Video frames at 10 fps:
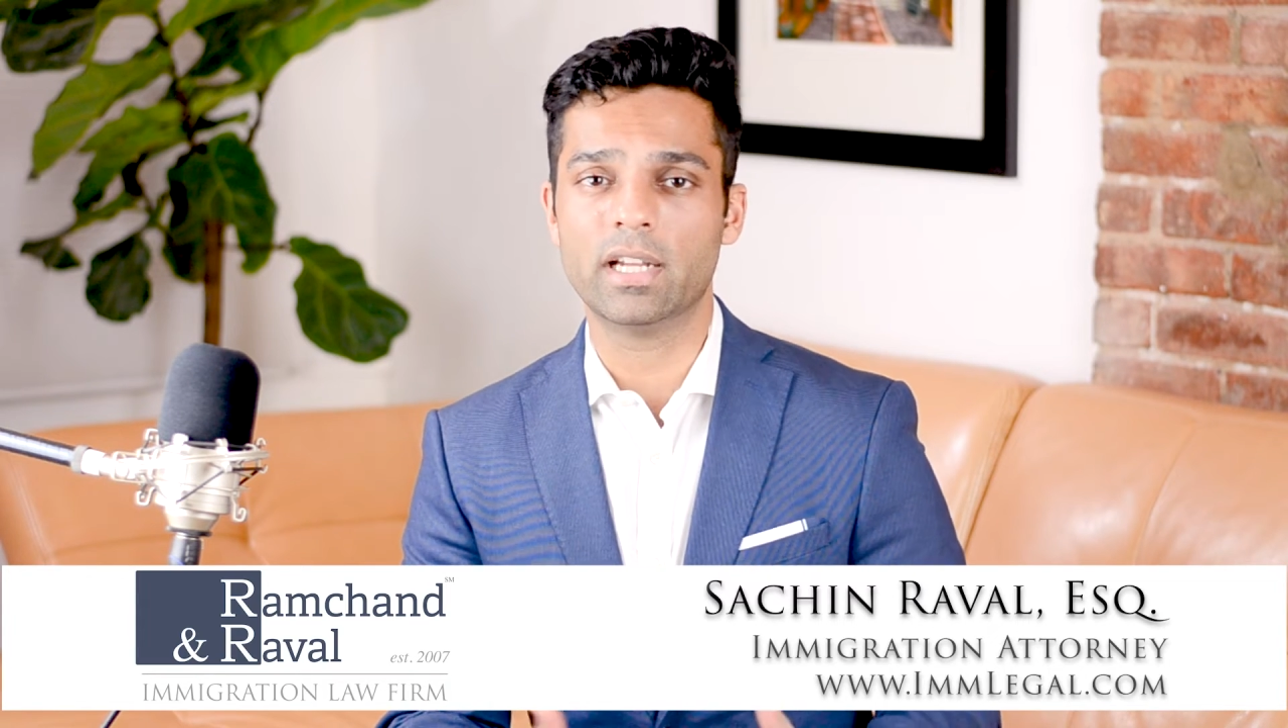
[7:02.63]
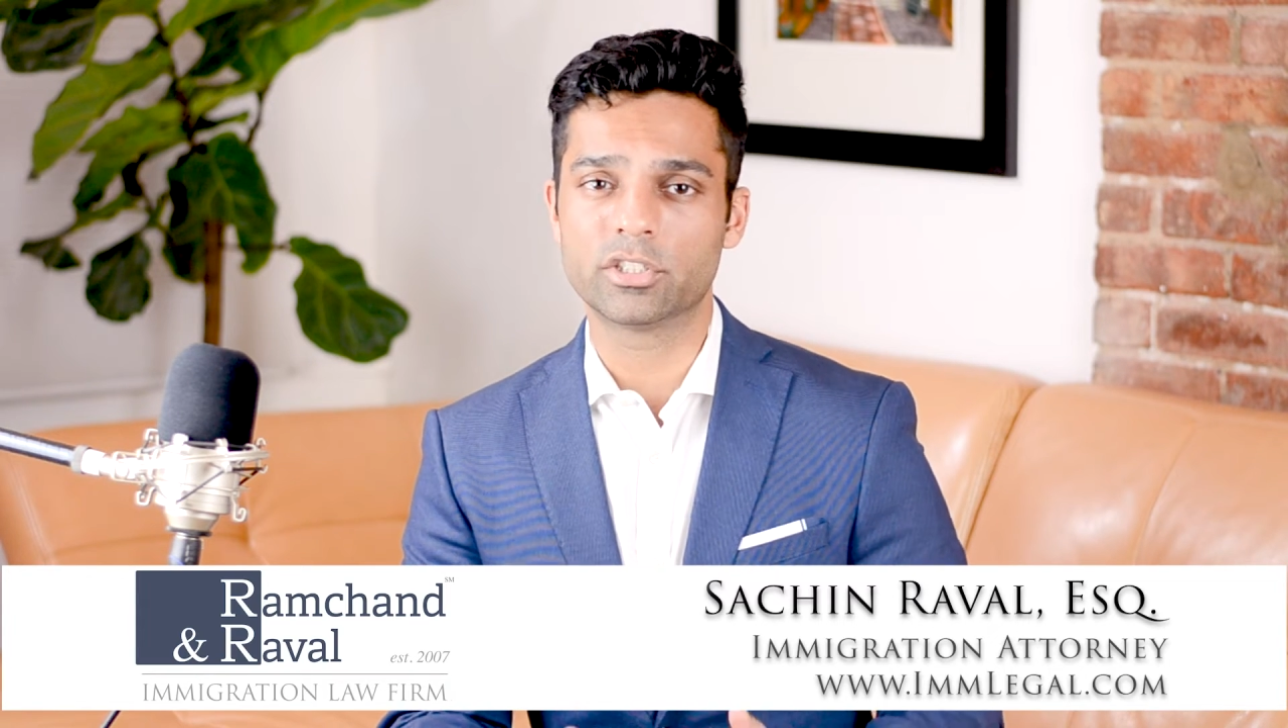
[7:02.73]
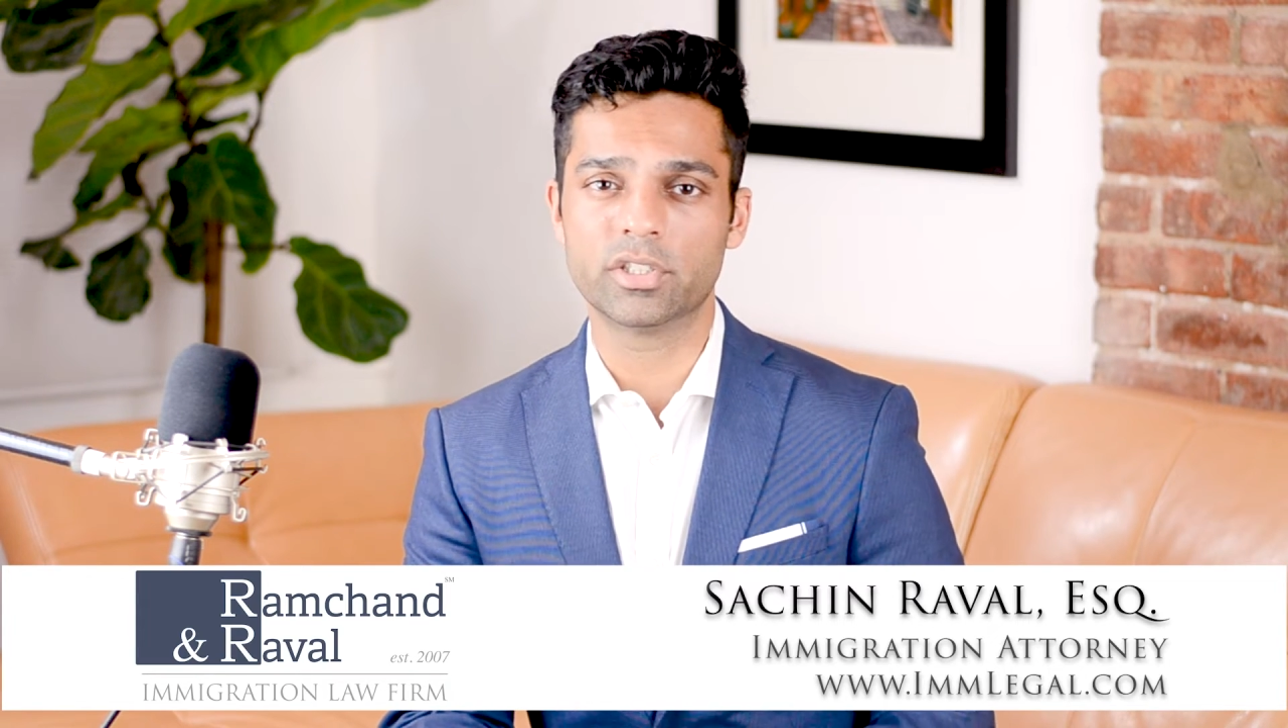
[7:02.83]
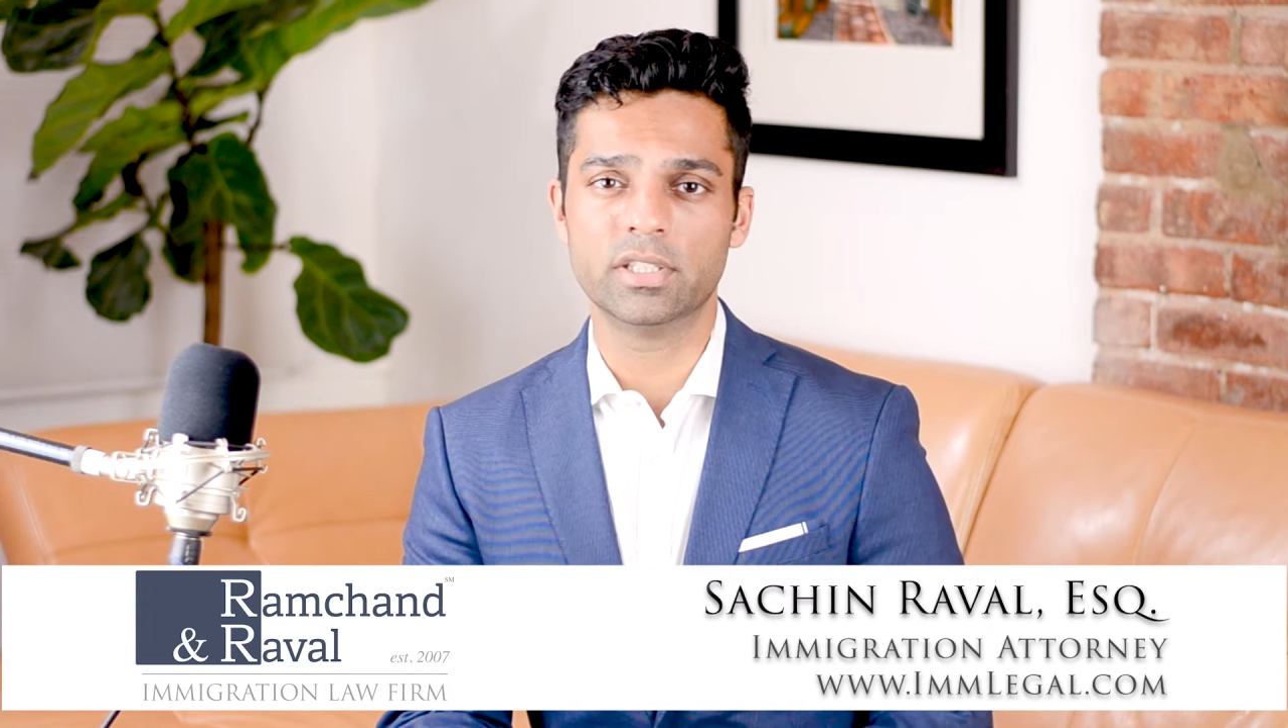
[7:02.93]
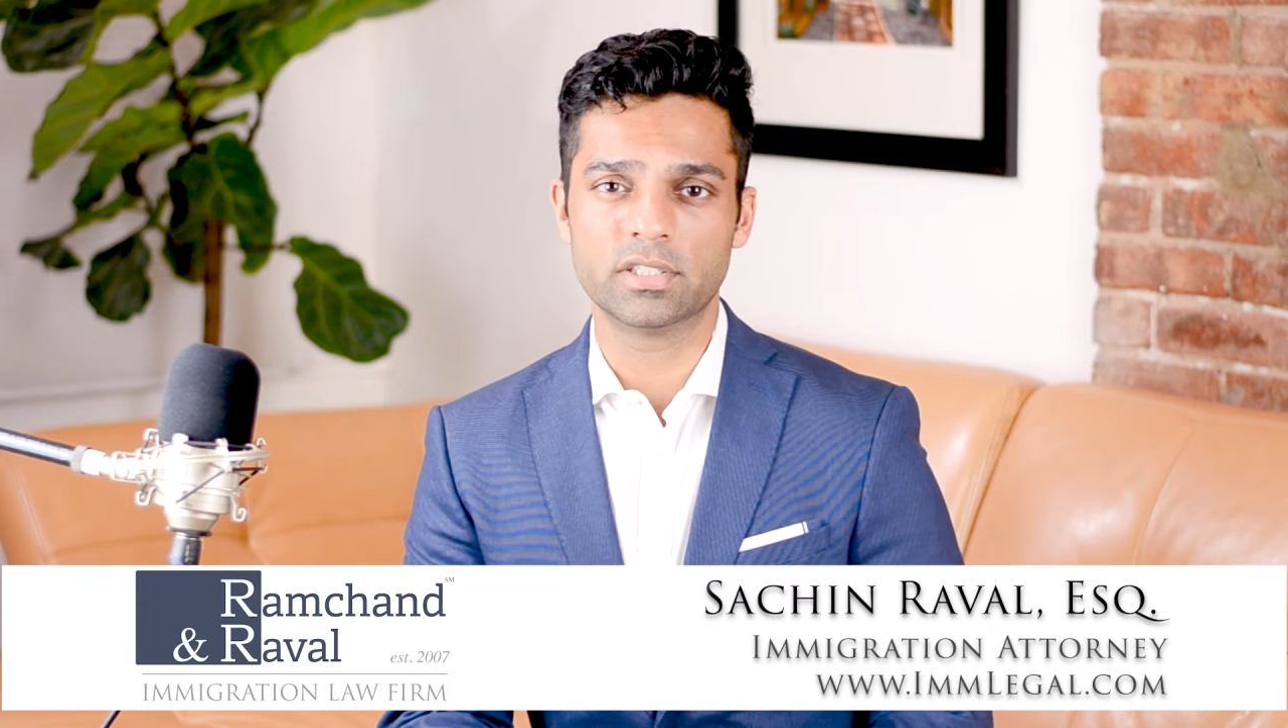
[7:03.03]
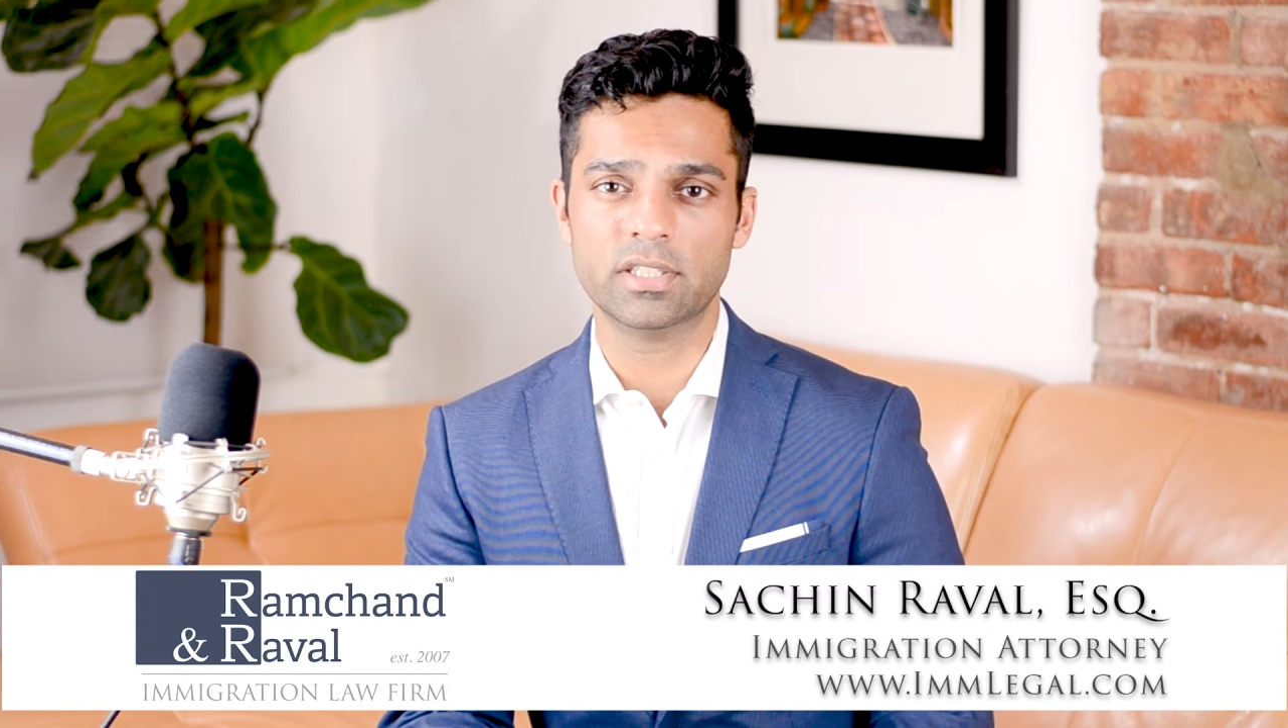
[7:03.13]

entry into